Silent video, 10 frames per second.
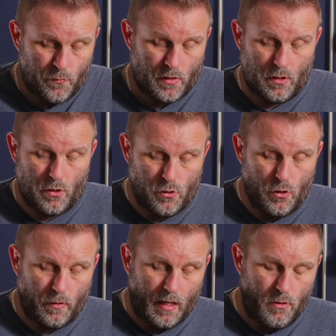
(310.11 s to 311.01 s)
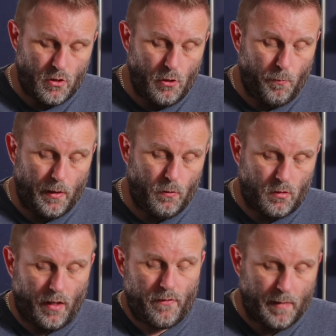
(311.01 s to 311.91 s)
You do
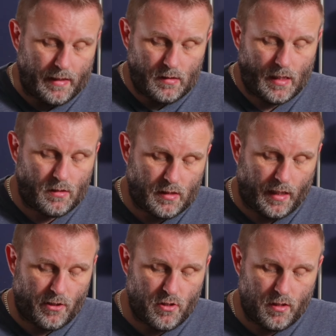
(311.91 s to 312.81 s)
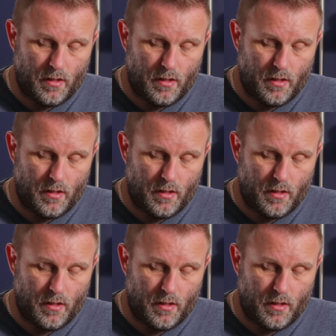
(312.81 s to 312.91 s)
build like the main centre section,